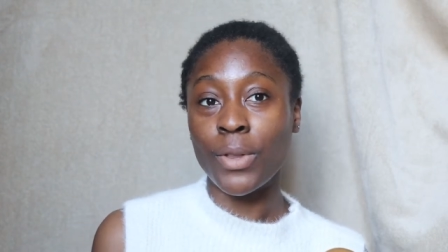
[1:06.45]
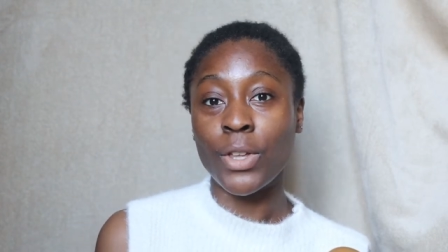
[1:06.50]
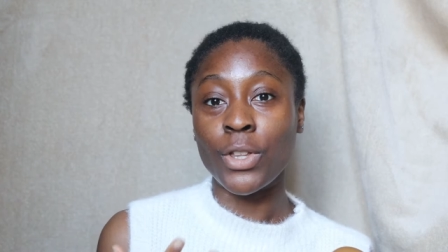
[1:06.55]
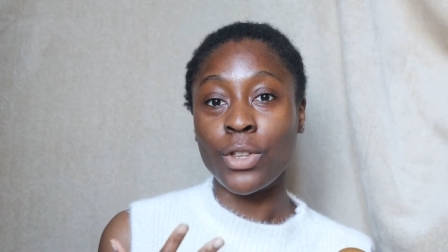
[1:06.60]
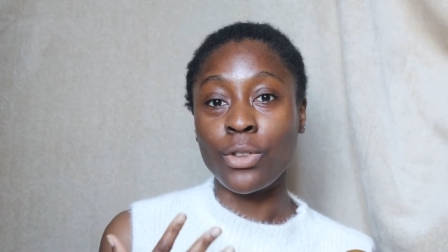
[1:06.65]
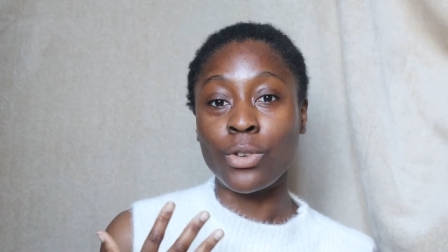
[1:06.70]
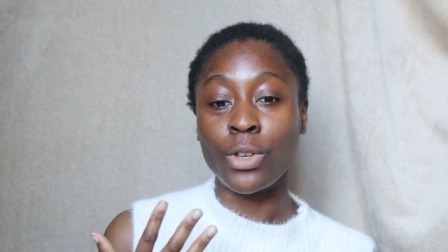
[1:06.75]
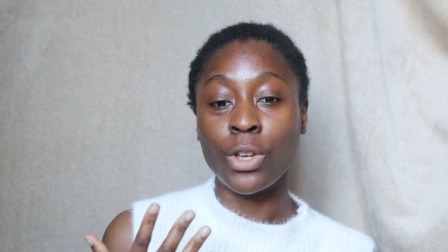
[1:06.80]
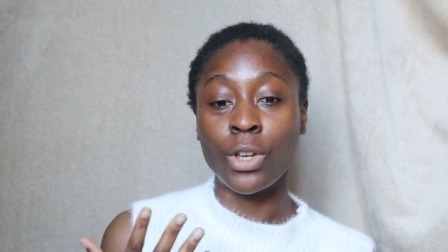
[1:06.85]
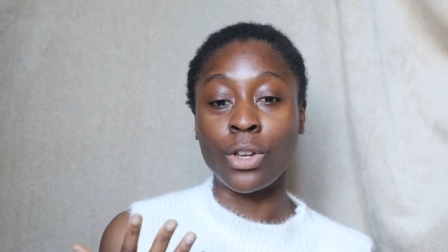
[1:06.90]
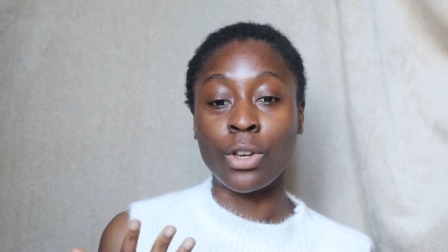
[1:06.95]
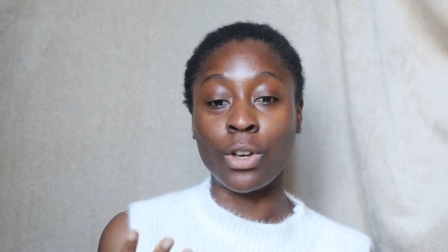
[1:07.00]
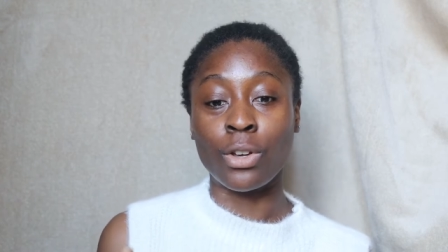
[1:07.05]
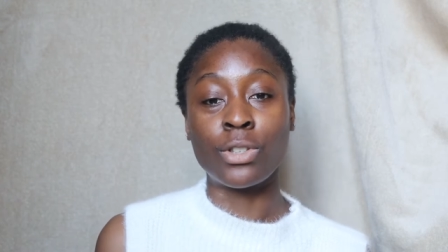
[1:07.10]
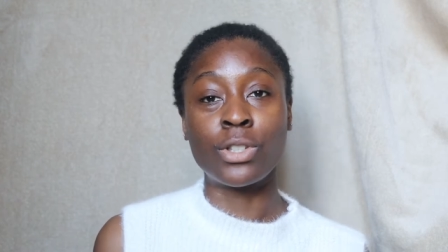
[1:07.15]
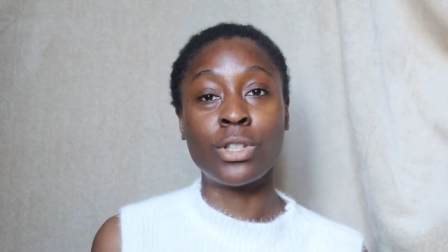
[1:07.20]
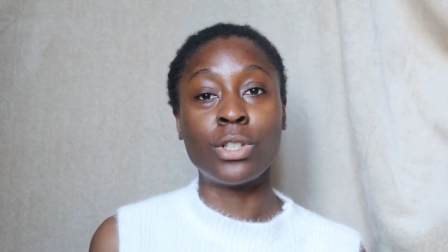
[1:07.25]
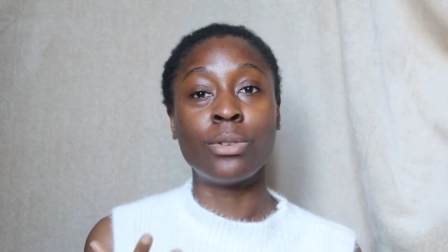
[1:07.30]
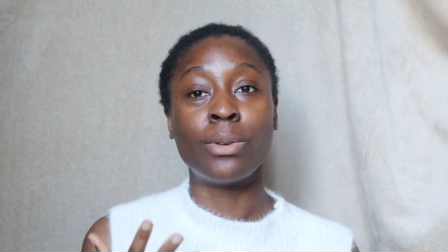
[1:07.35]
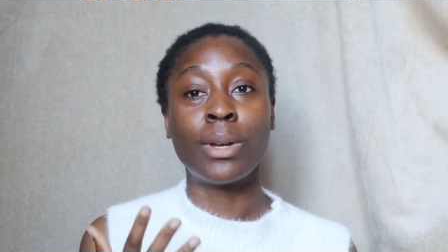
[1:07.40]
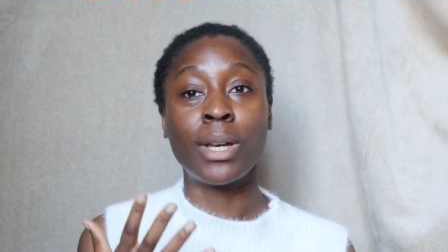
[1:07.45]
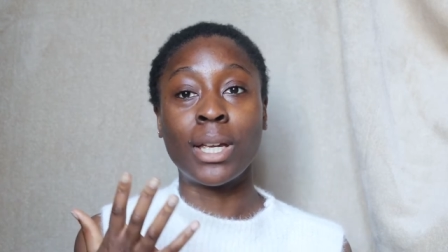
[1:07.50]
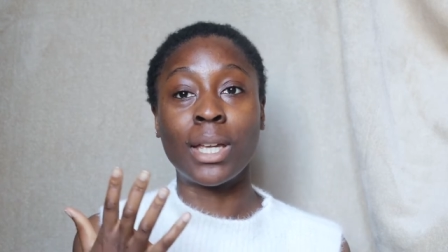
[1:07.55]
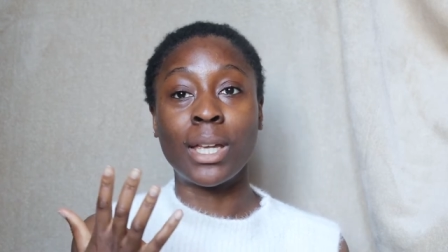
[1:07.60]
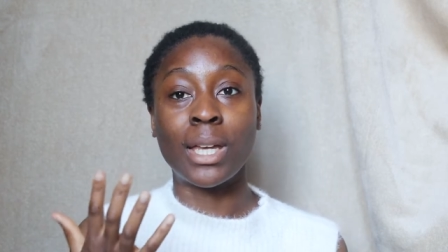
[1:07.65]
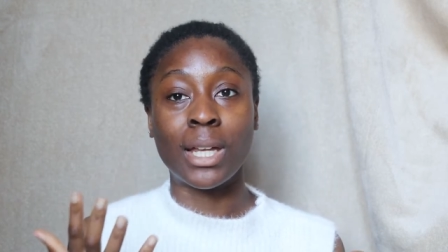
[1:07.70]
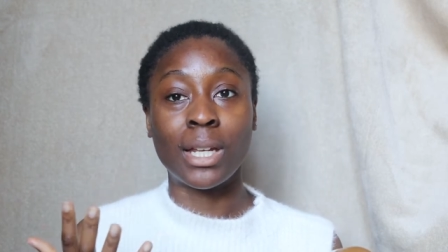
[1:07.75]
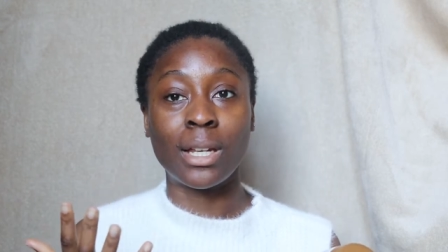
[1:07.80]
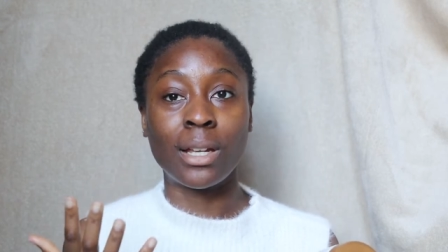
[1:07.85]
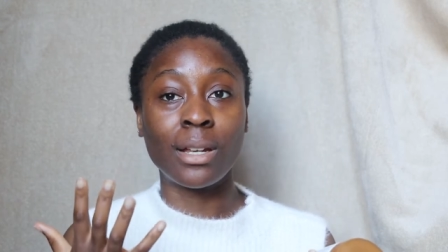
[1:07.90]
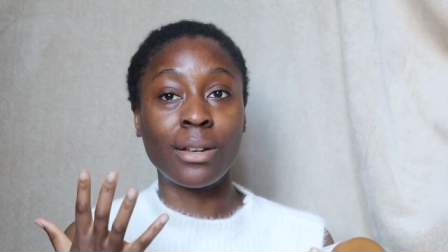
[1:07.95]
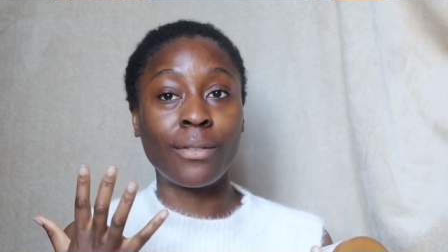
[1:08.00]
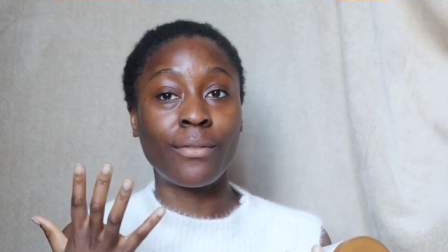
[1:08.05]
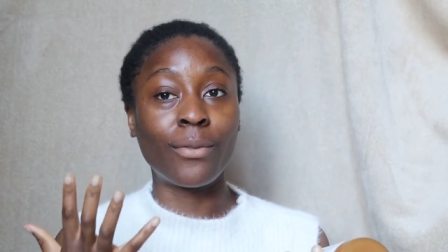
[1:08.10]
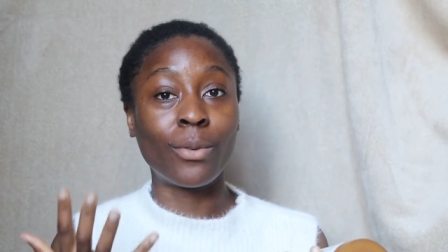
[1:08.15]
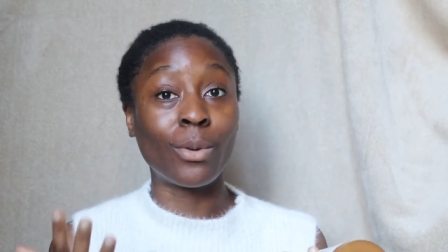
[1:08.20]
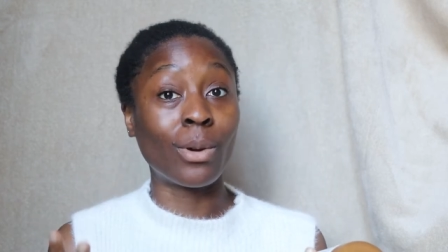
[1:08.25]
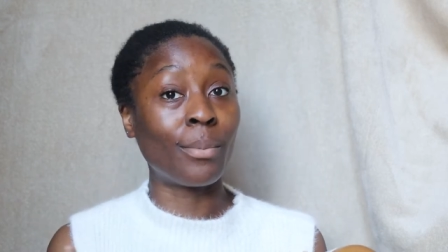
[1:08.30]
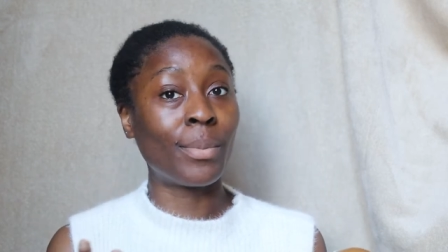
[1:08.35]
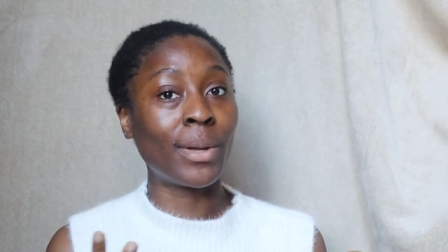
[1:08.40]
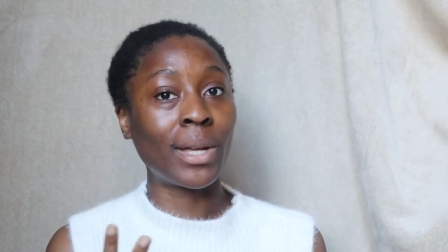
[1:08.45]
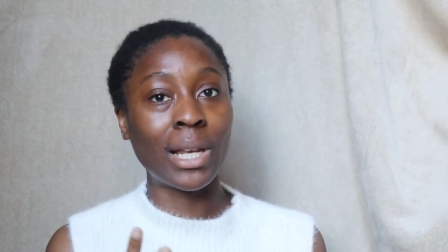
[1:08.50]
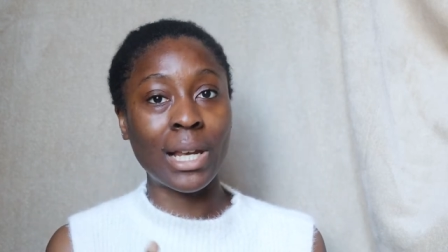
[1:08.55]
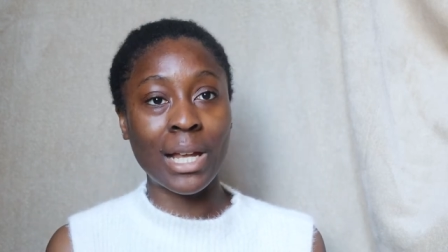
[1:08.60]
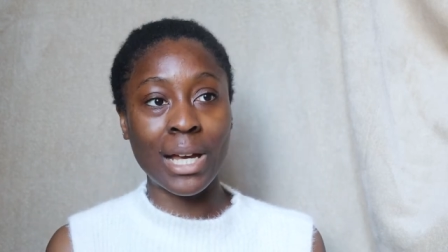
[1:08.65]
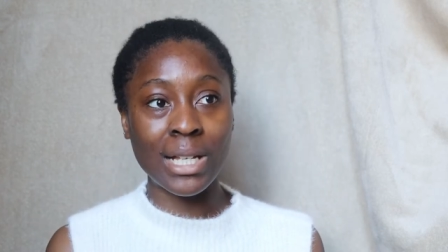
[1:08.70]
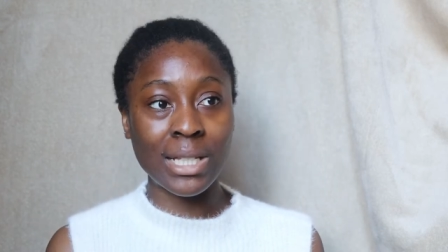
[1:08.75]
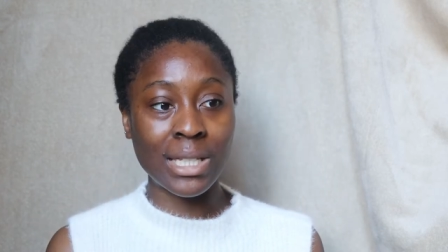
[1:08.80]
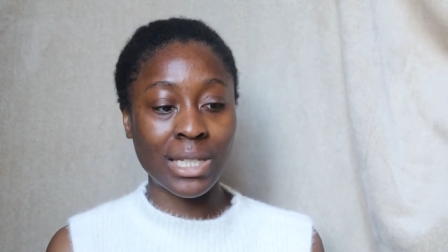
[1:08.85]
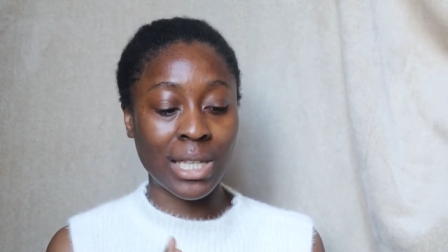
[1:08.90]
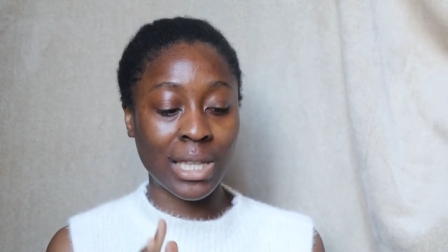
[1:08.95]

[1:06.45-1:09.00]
that you can go to and get it for a bit less,